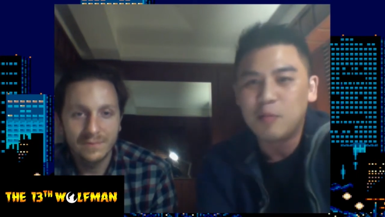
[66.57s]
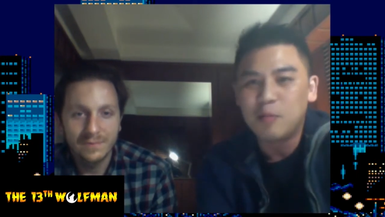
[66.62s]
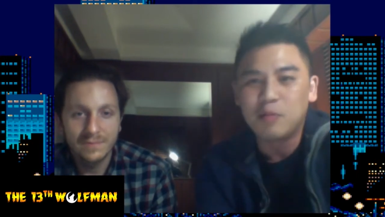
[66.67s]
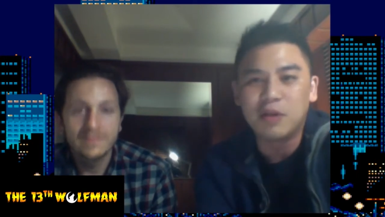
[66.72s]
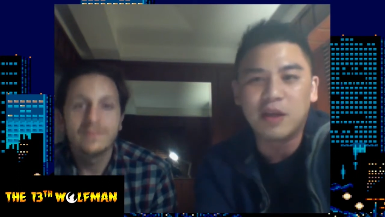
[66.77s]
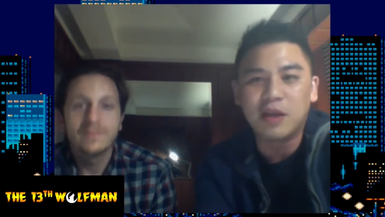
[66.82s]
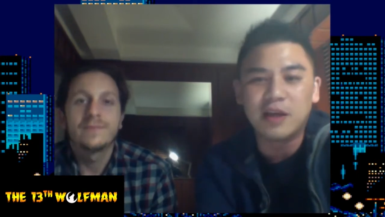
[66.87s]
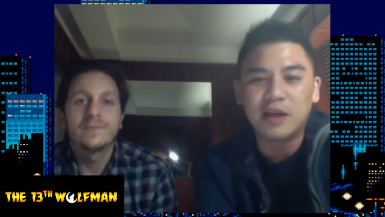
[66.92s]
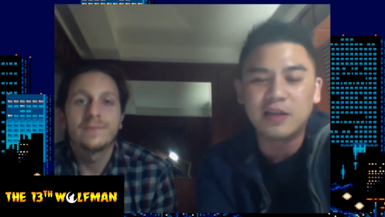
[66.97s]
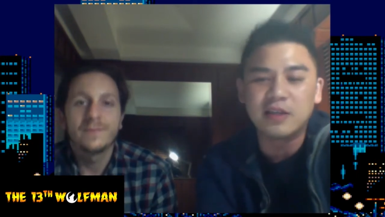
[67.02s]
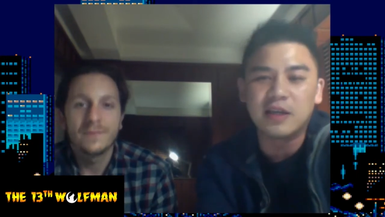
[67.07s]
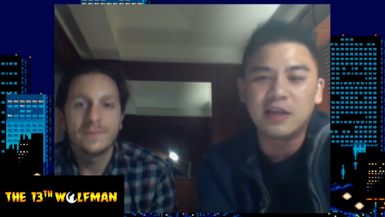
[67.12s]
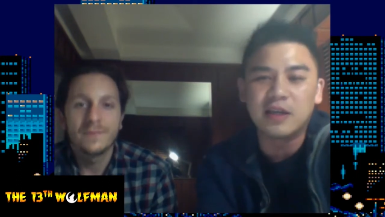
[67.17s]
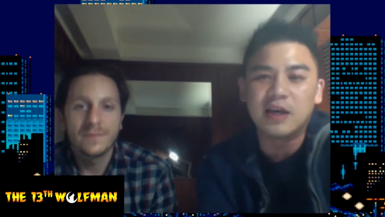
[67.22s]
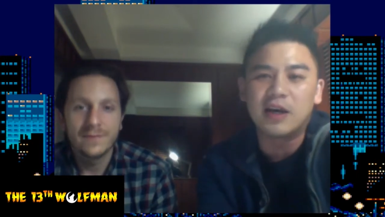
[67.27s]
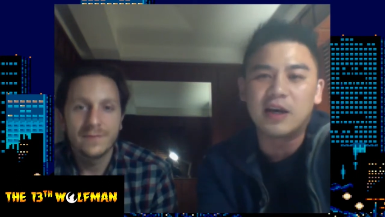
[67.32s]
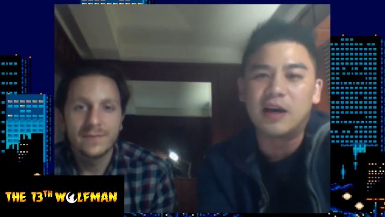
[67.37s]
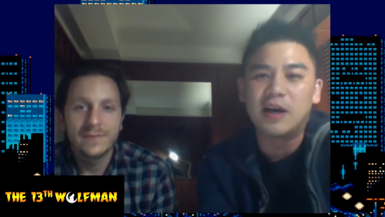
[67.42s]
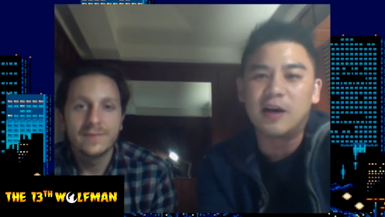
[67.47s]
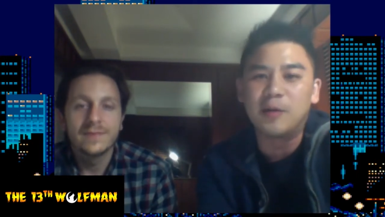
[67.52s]
Speaker 1: plays
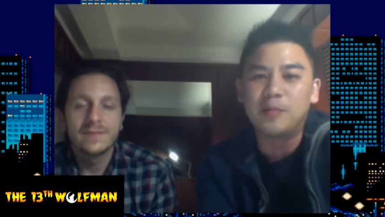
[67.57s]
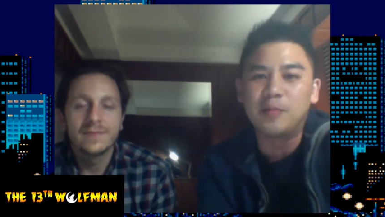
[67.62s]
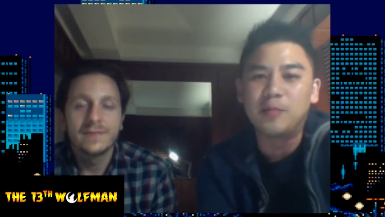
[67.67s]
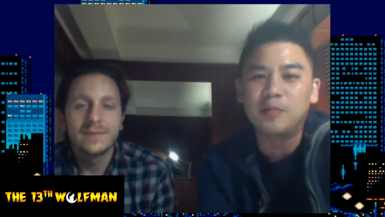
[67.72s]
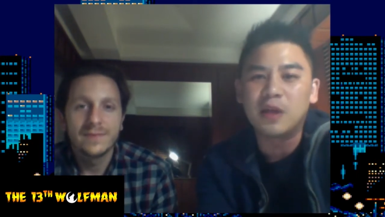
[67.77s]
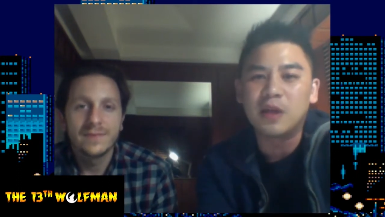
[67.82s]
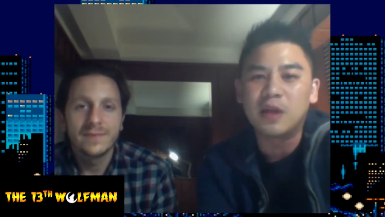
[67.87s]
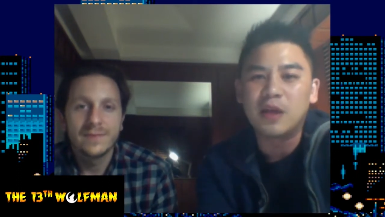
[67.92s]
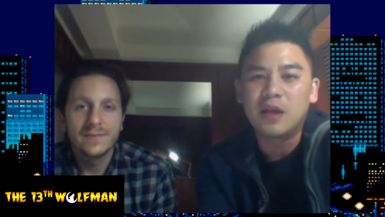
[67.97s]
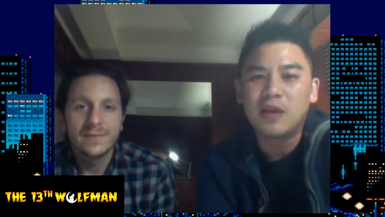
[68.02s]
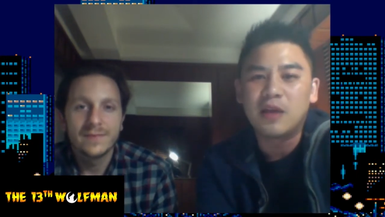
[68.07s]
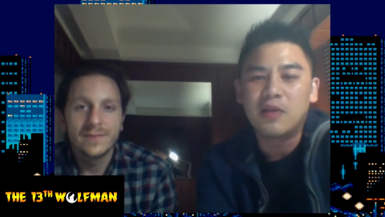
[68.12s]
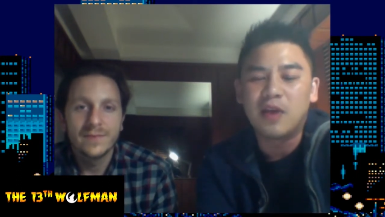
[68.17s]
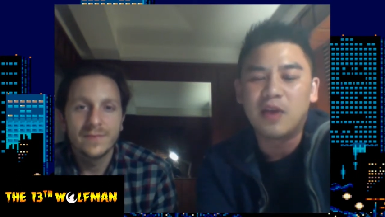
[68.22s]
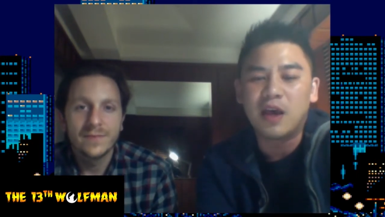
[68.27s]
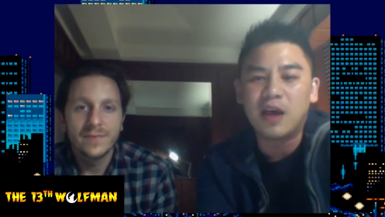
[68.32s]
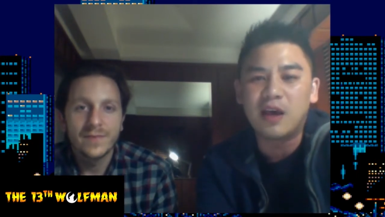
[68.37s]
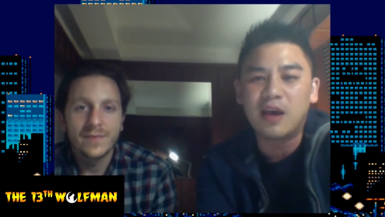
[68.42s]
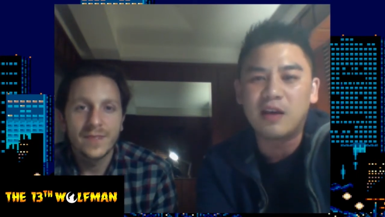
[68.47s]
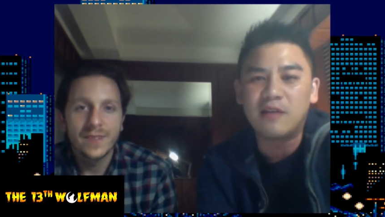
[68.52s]
the
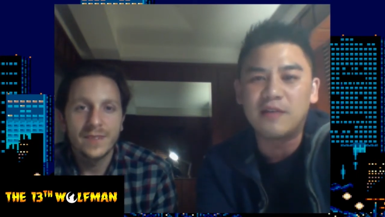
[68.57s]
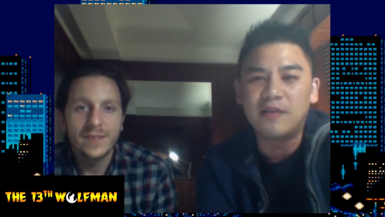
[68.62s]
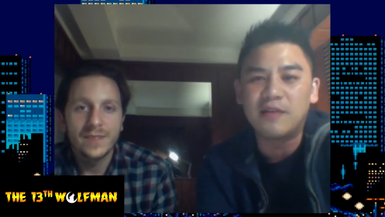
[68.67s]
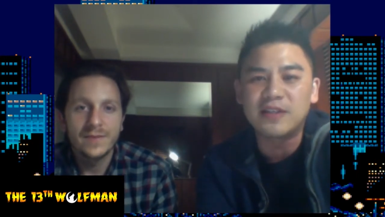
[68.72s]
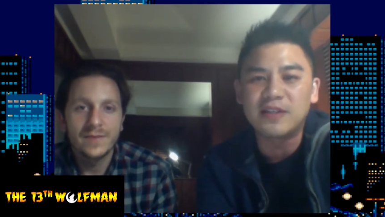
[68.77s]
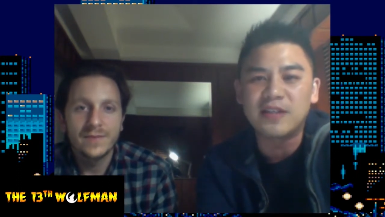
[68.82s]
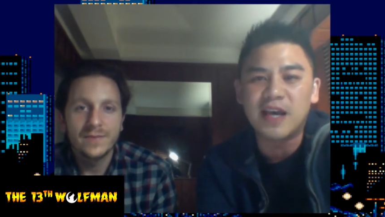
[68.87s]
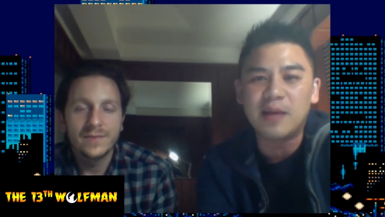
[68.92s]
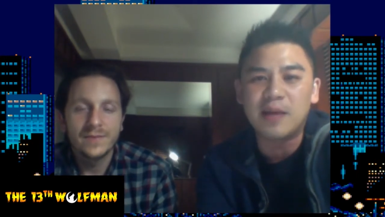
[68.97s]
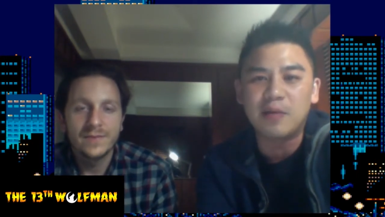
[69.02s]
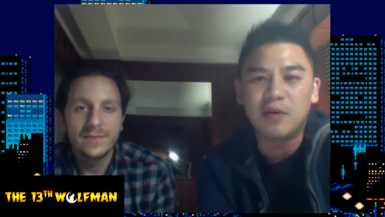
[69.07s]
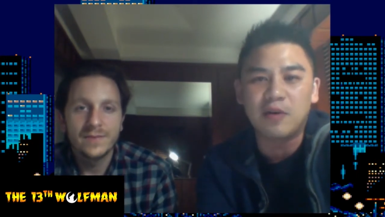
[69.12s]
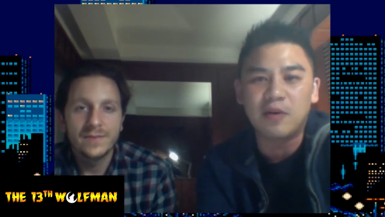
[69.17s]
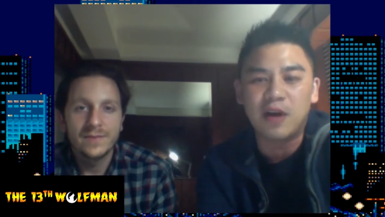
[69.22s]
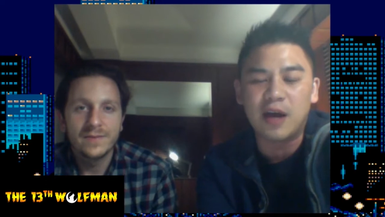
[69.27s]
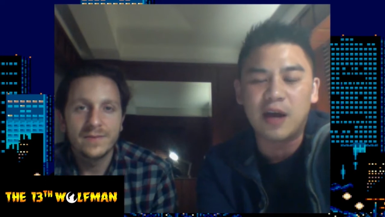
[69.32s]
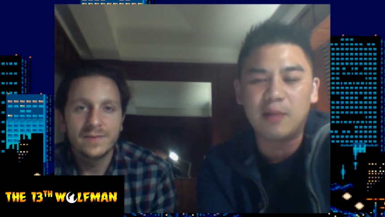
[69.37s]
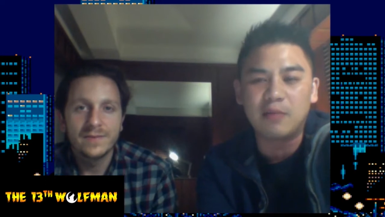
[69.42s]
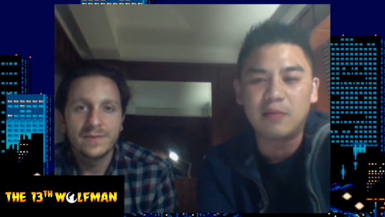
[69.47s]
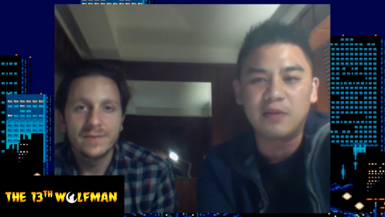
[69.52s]
head of a
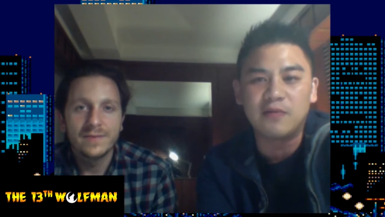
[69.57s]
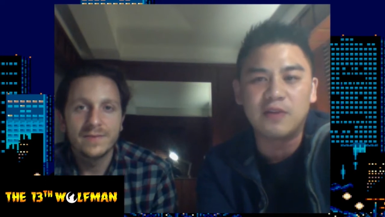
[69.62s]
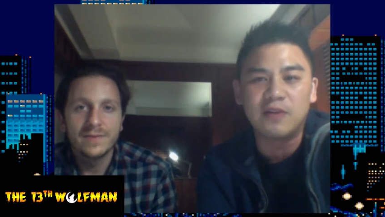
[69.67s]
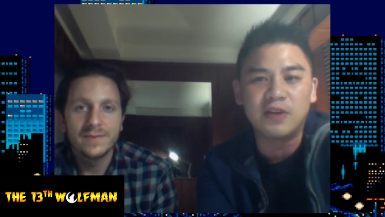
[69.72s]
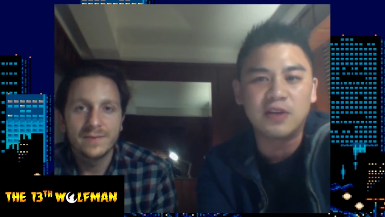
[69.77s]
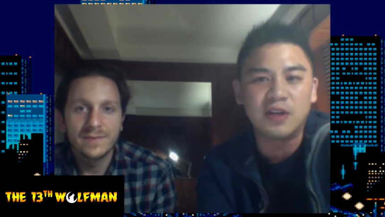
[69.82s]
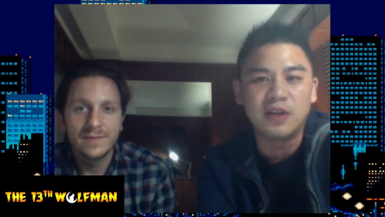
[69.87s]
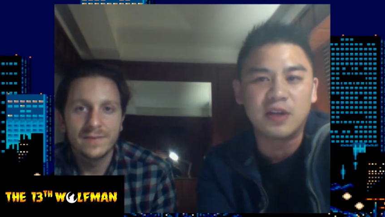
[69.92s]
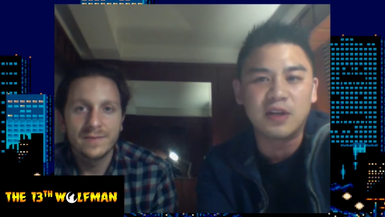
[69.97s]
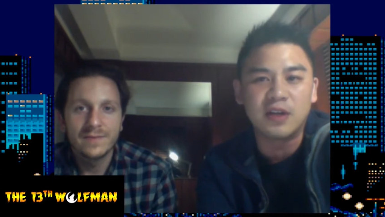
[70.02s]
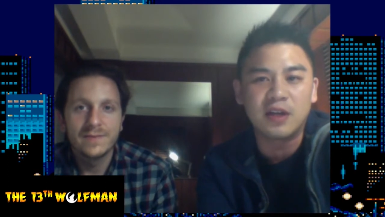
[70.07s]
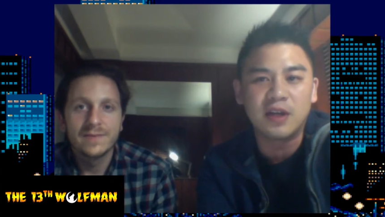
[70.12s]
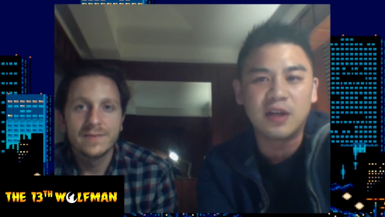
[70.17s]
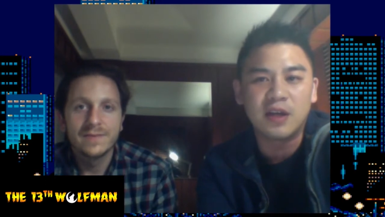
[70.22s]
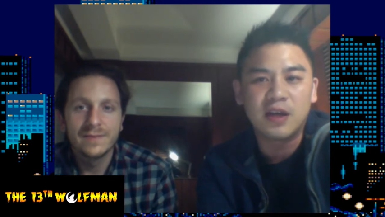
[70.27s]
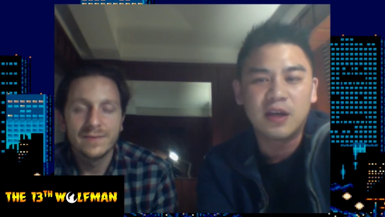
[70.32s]
cybercrime division